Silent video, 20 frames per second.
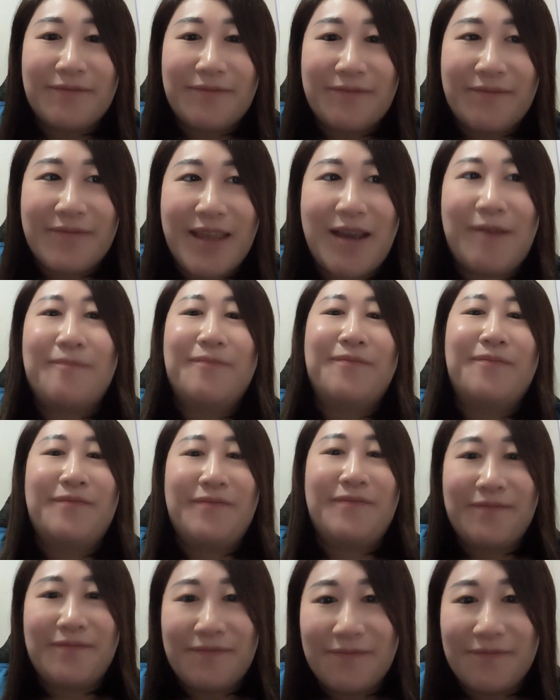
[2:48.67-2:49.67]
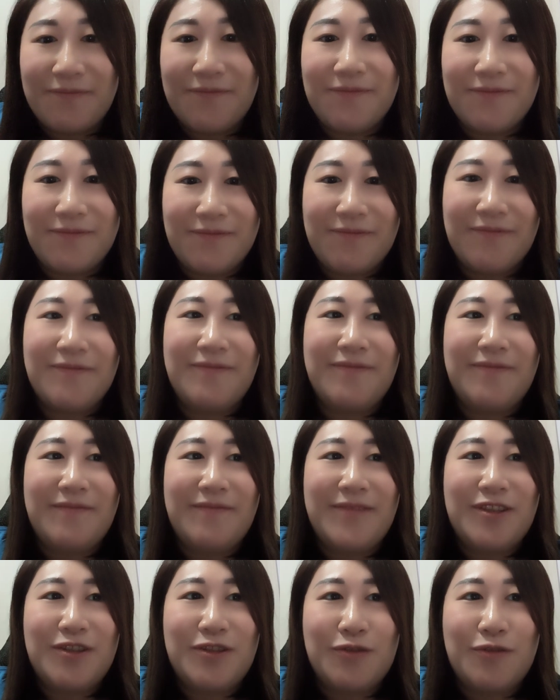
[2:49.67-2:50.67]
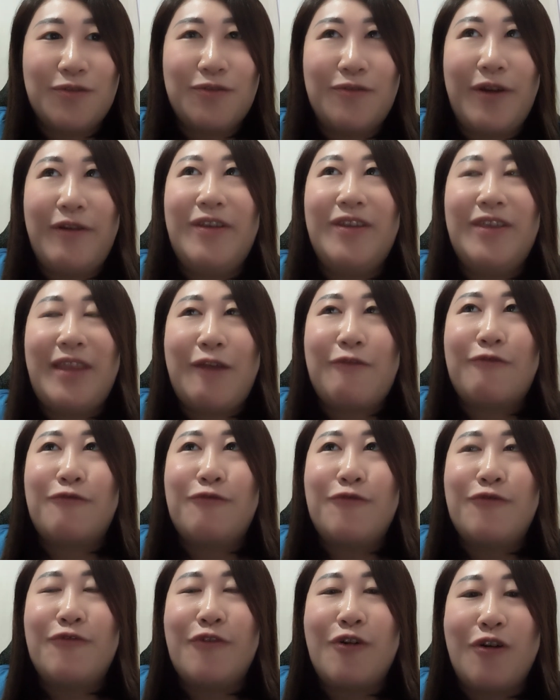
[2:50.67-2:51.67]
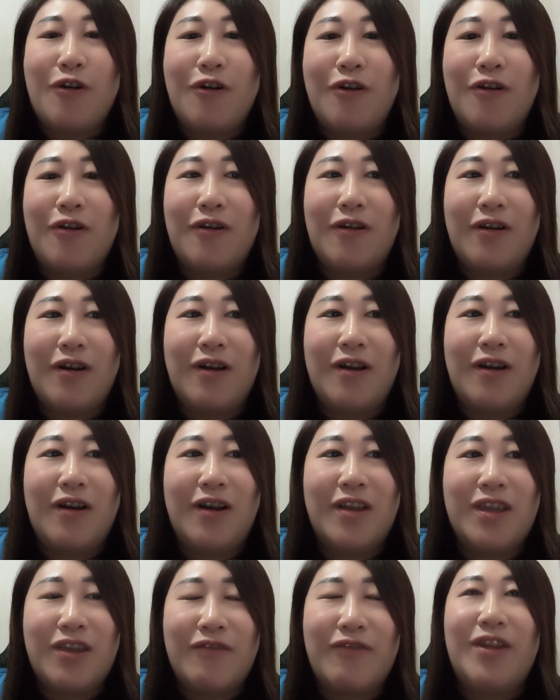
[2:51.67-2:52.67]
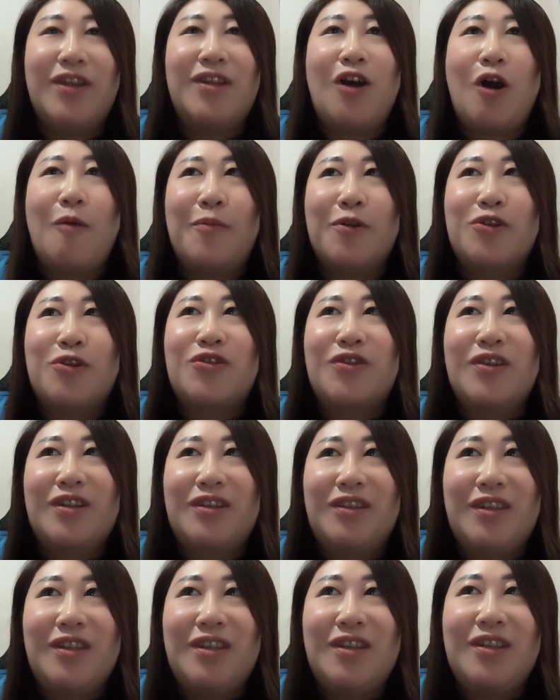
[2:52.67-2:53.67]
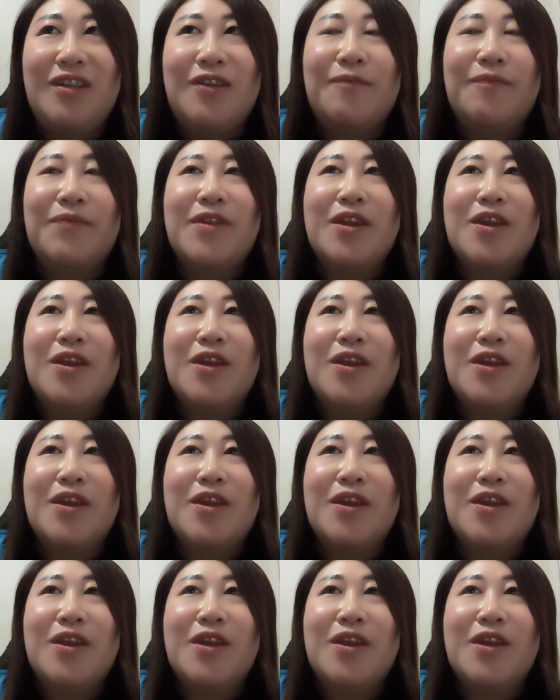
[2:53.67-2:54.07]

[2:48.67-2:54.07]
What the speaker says: Yeah. So very thankful for given the opportunity,